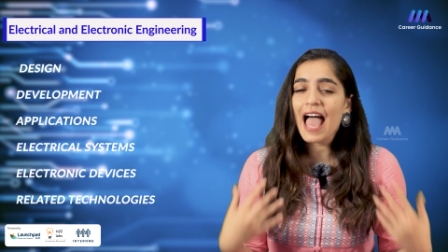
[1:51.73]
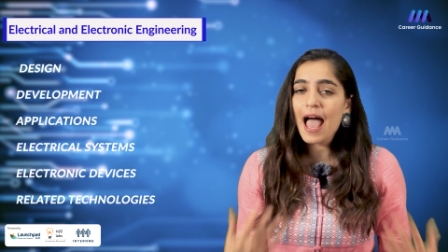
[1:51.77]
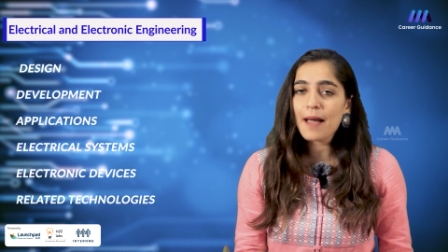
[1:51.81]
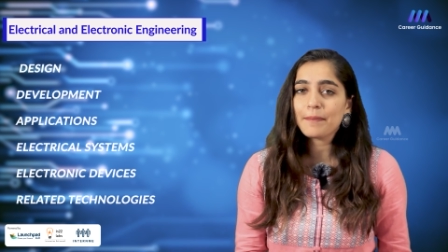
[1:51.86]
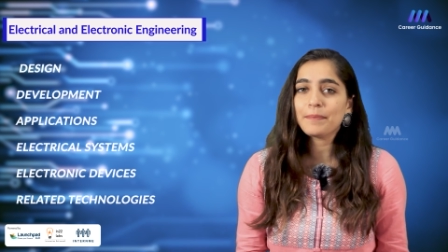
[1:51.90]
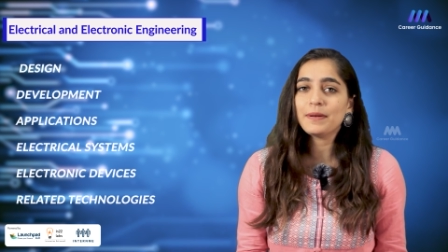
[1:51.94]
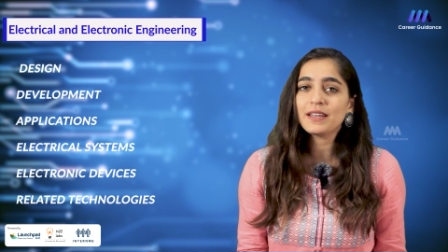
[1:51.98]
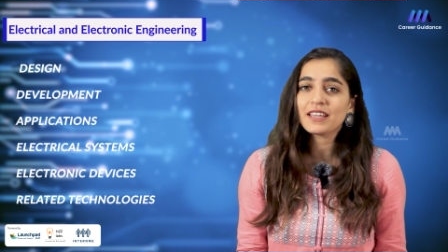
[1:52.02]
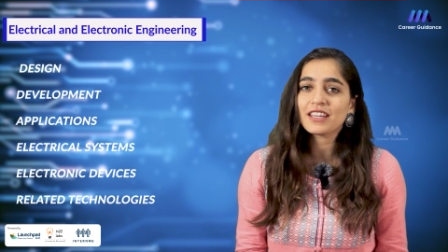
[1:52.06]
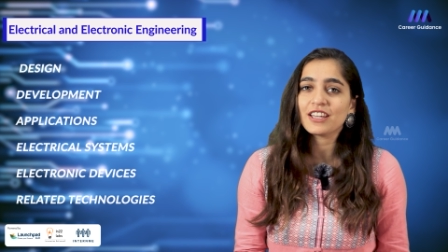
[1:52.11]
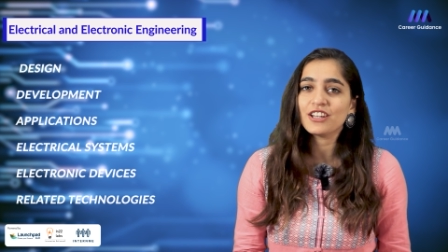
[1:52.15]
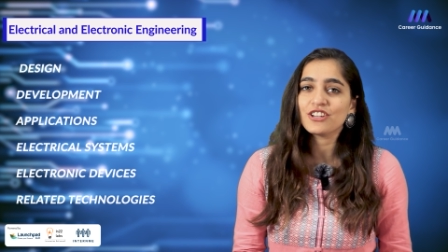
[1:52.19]

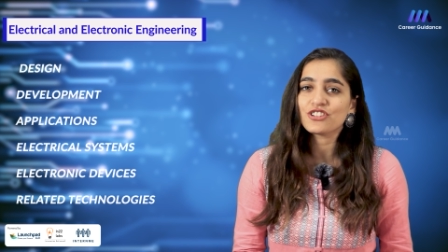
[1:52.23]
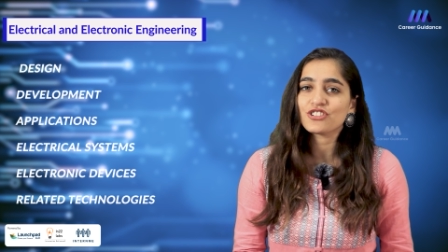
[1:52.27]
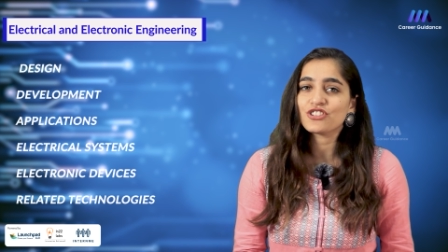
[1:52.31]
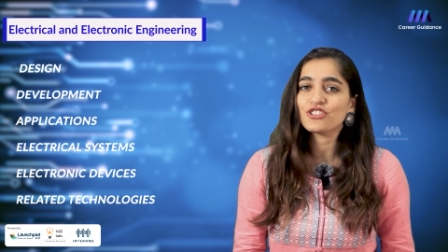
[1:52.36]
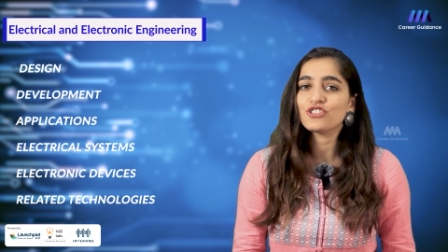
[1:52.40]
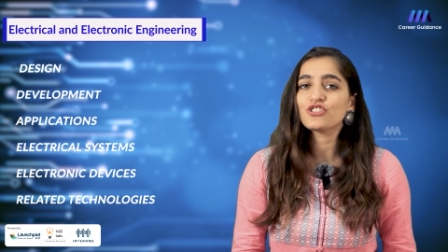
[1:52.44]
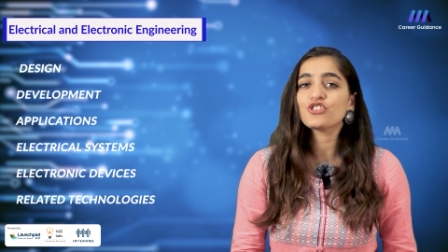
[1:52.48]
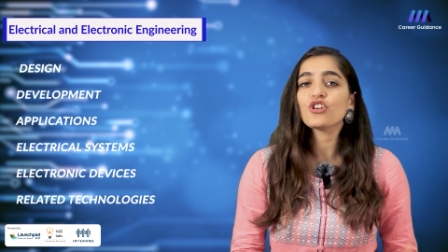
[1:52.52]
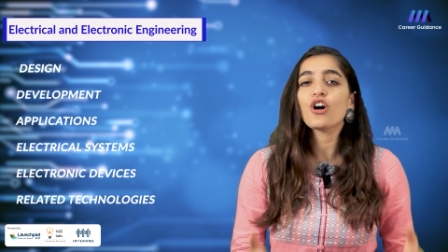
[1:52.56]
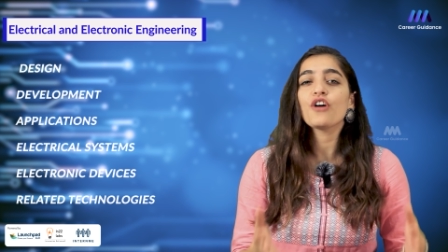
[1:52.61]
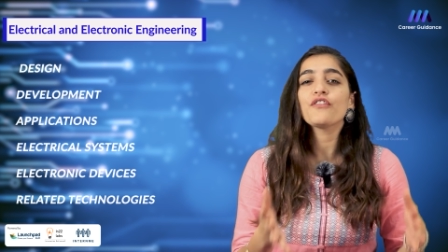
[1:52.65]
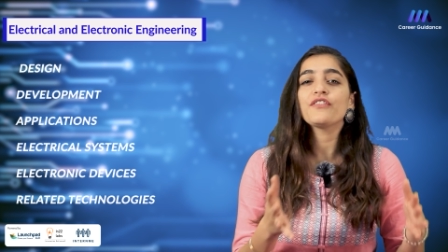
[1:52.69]

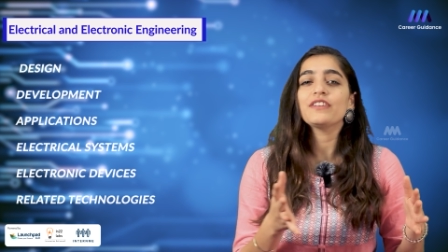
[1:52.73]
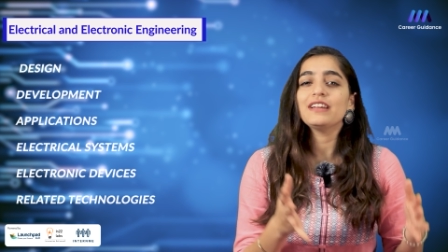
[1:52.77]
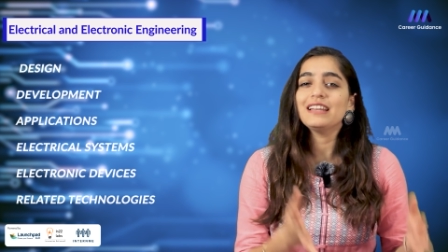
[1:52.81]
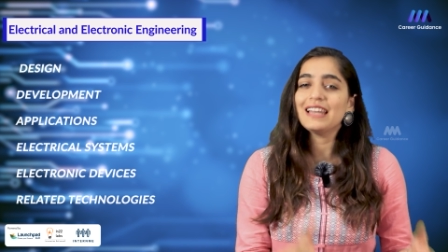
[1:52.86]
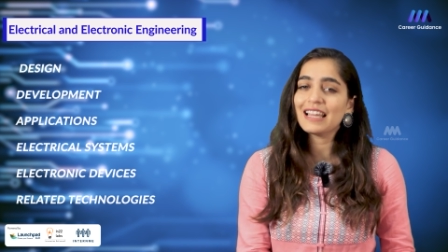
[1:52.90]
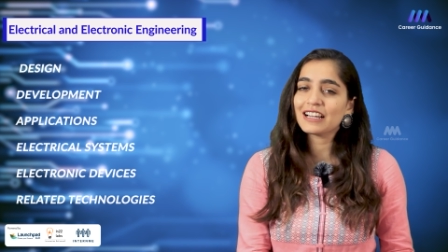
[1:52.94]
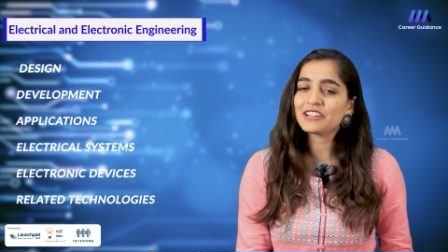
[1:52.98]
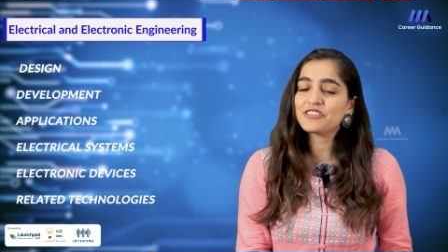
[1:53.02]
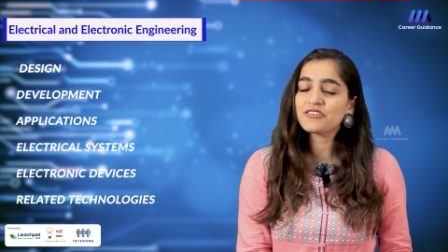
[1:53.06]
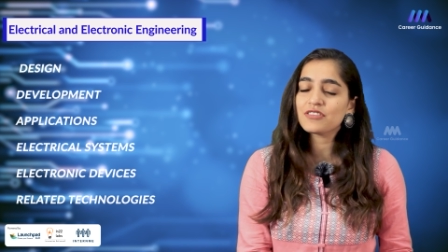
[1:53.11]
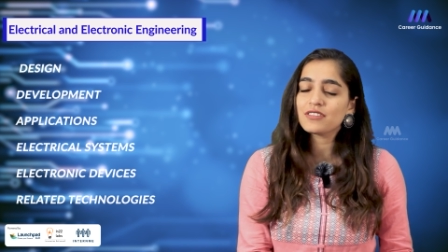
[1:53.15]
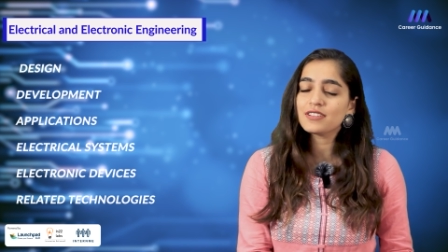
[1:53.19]
applications of
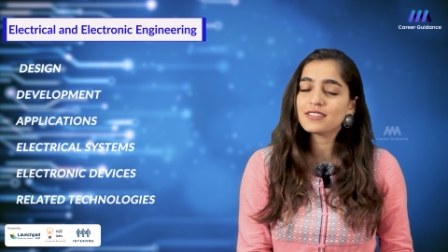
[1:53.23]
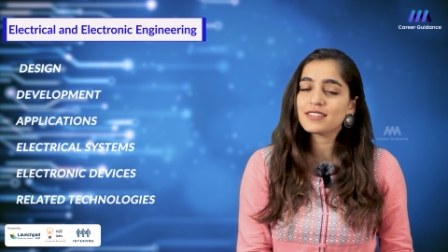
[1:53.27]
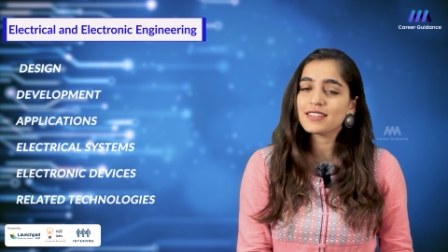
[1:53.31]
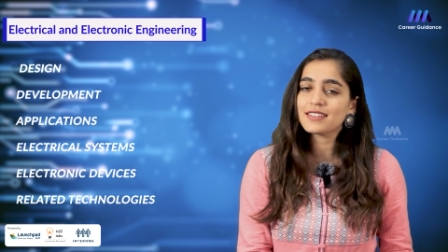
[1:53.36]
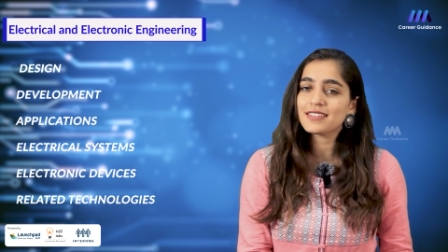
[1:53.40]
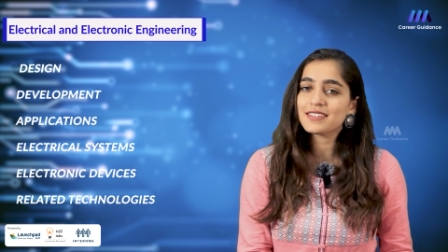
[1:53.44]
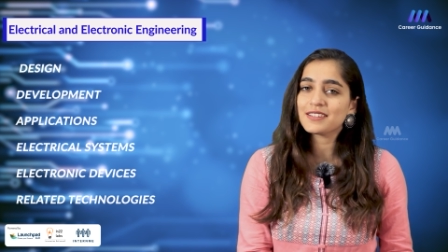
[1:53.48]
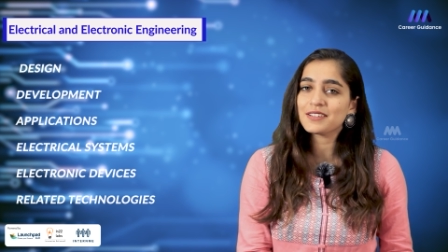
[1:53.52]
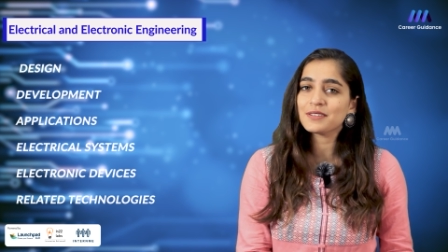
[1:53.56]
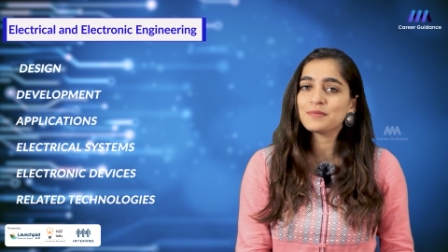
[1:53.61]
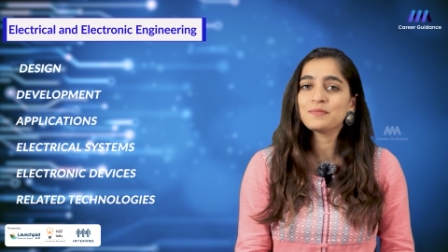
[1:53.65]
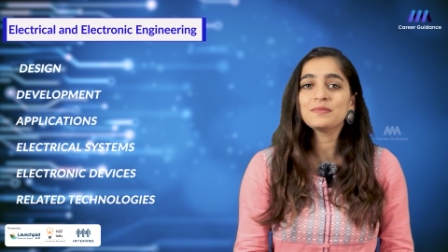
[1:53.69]
electrical
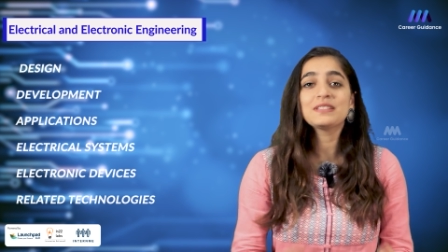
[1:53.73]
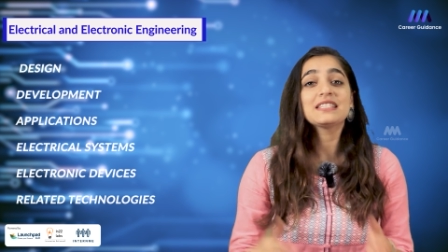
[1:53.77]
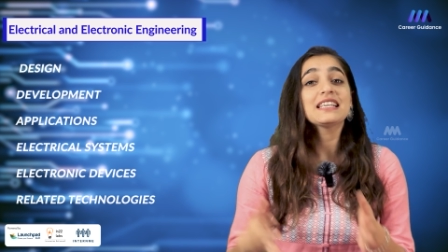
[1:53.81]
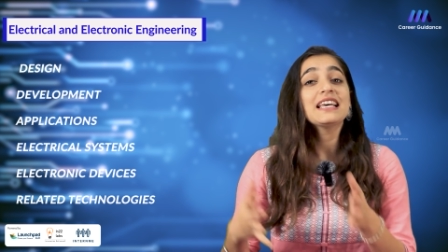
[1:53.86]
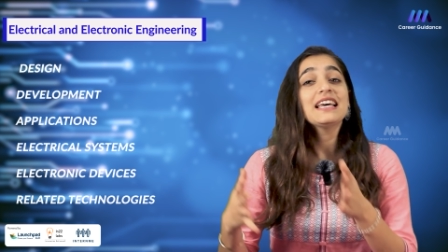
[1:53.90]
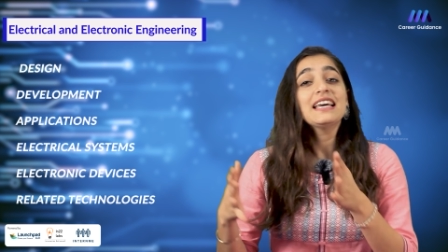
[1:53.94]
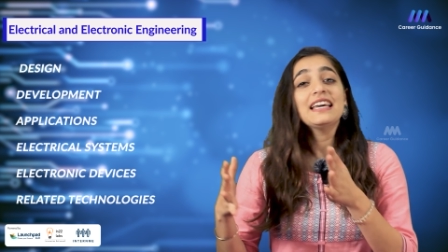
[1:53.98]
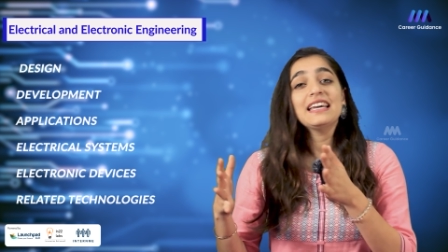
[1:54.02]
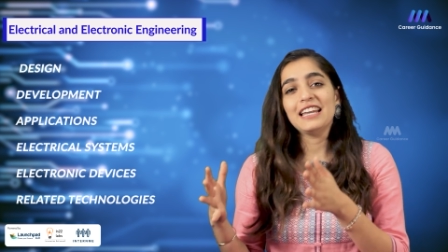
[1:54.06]
systems,